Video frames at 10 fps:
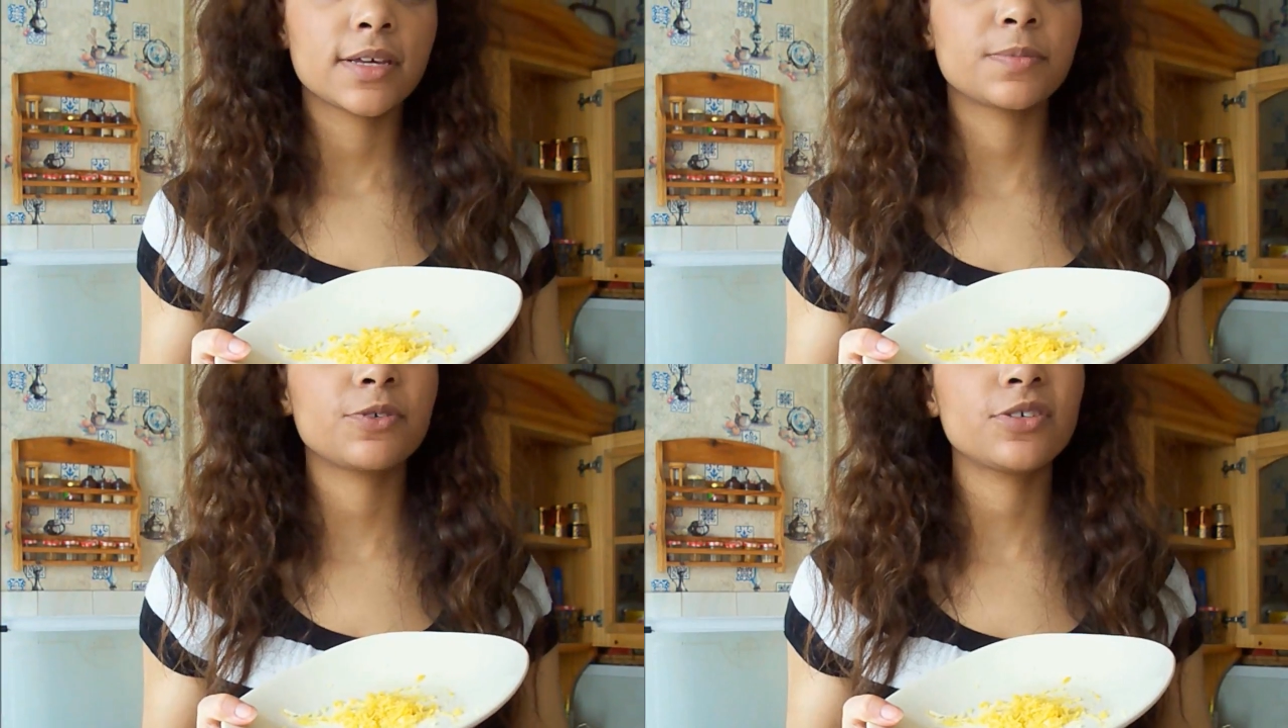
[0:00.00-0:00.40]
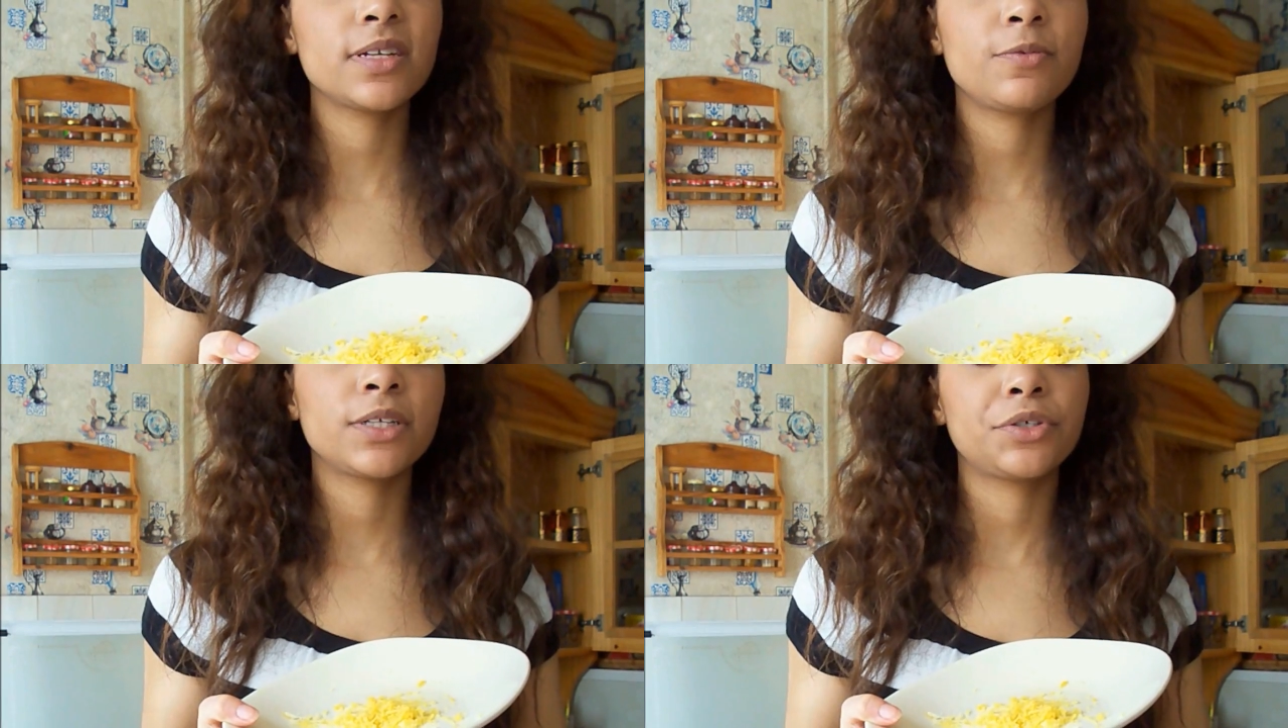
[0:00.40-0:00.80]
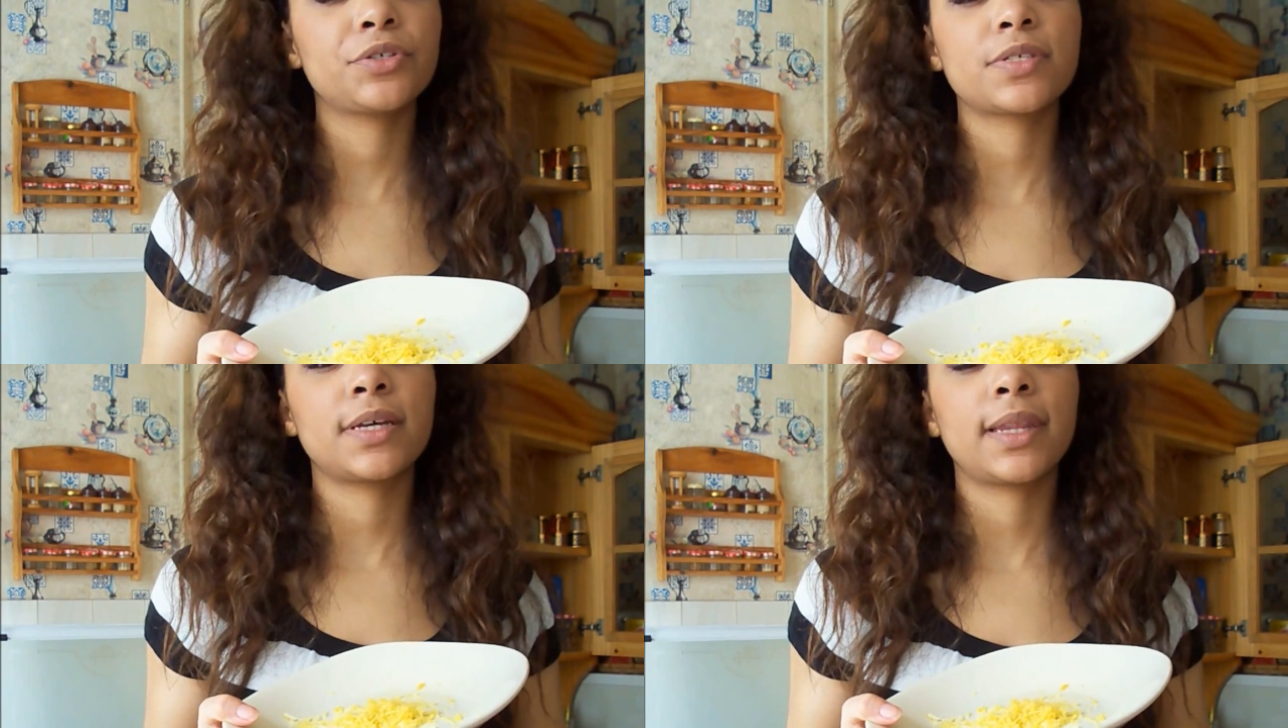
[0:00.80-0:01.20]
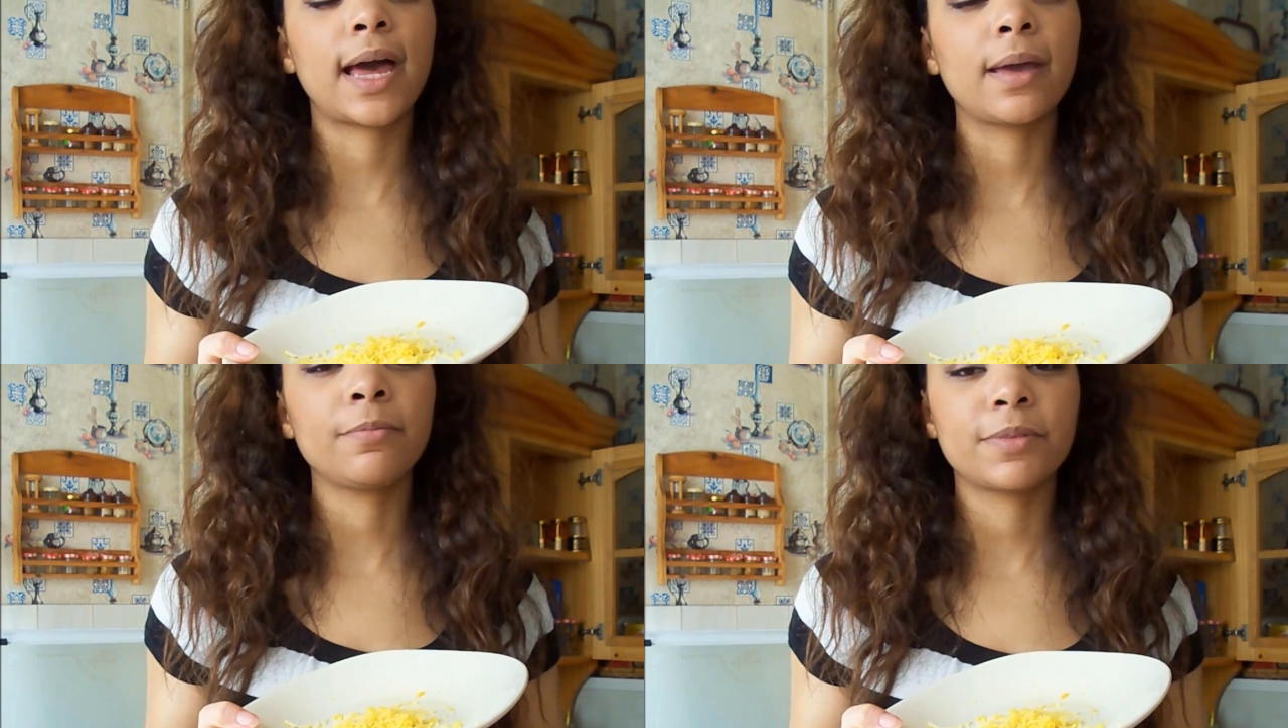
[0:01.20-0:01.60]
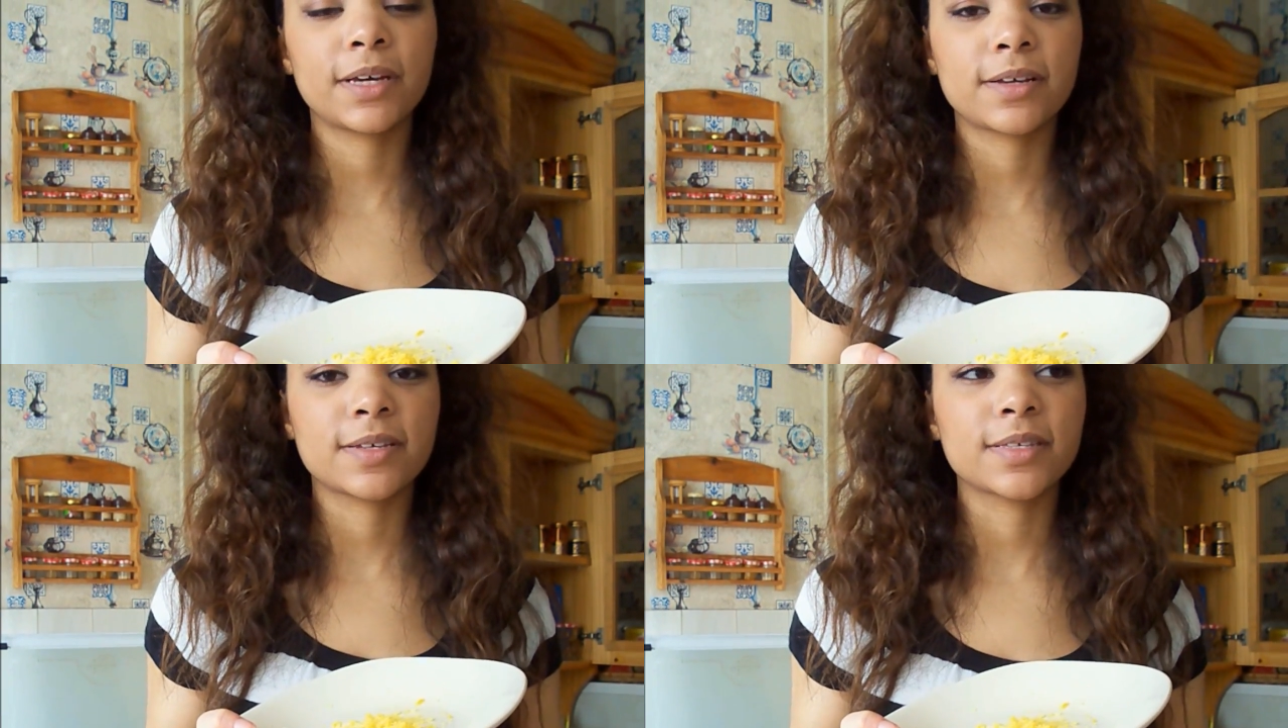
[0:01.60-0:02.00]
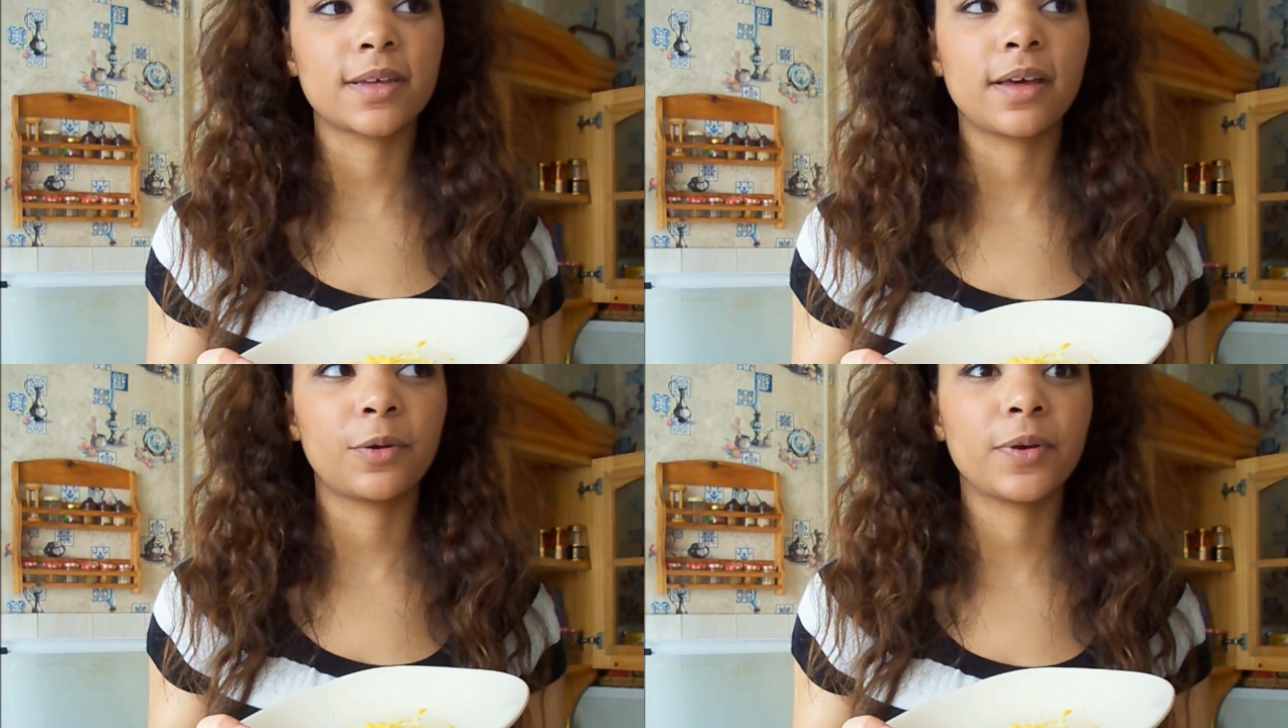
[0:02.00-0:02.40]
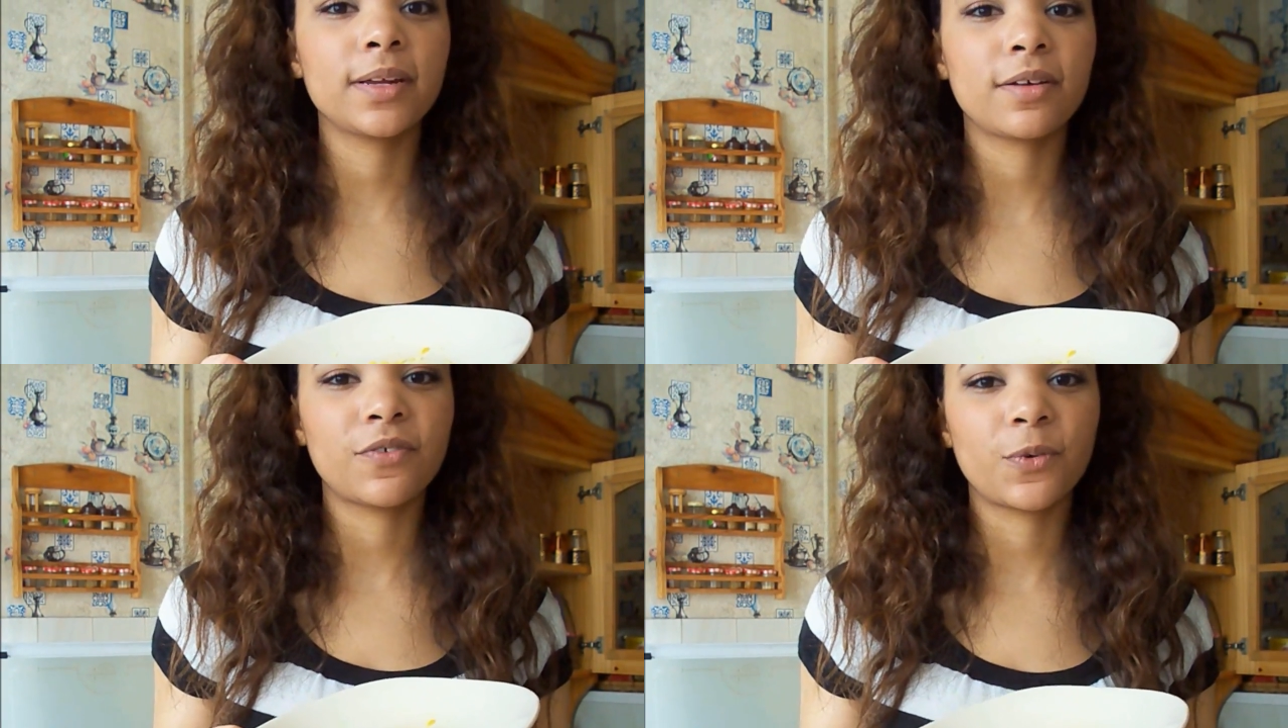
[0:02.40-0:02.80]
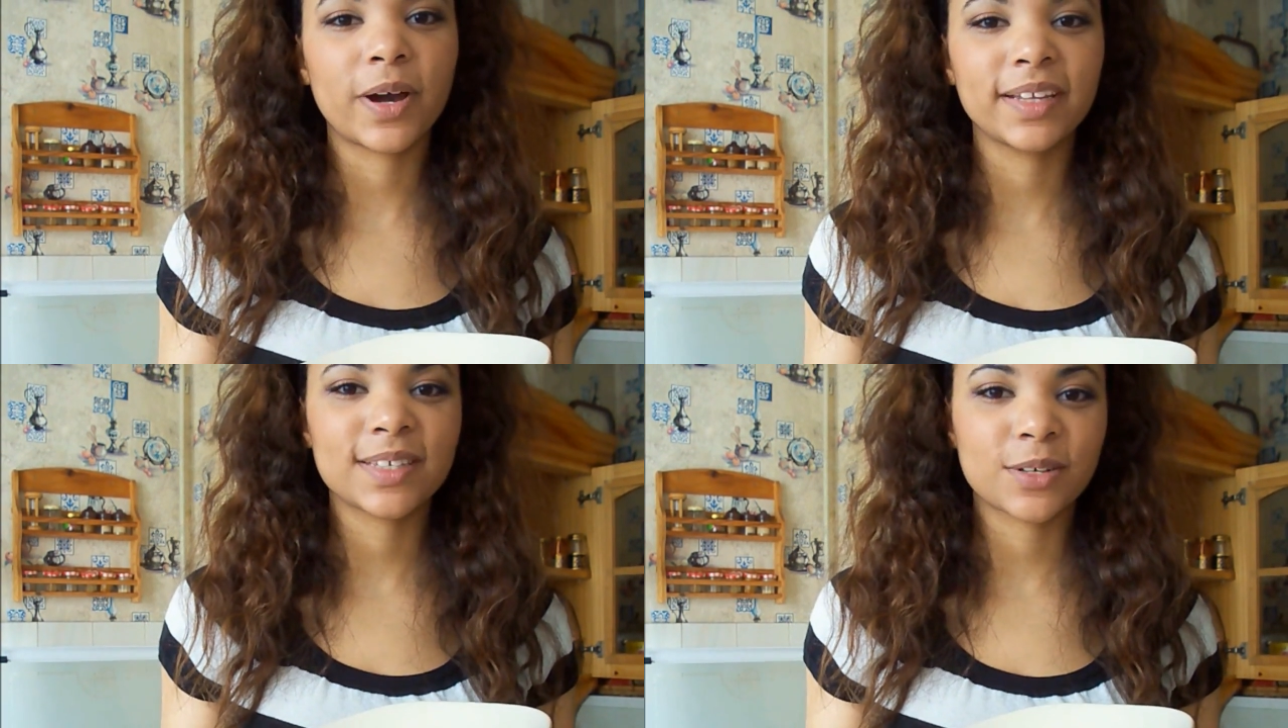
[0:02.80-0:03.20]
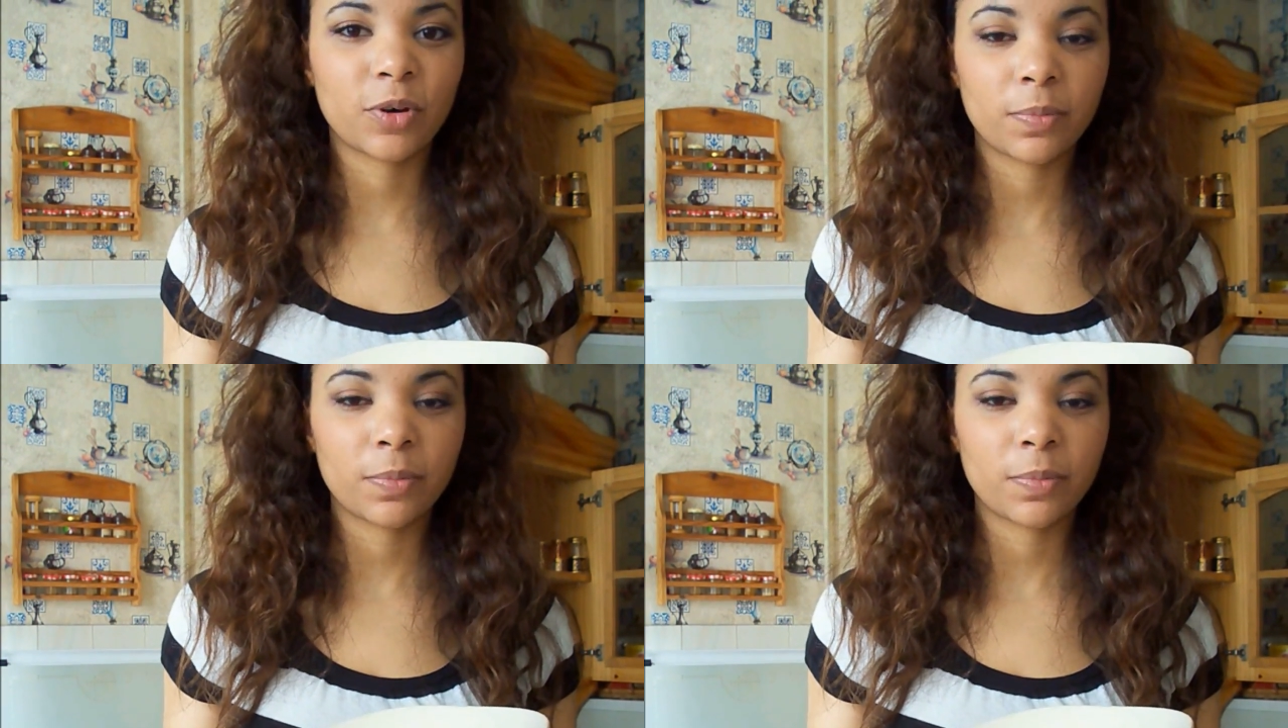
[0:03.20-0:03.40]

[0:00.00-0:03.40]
especially when you're using lime because green over white is quite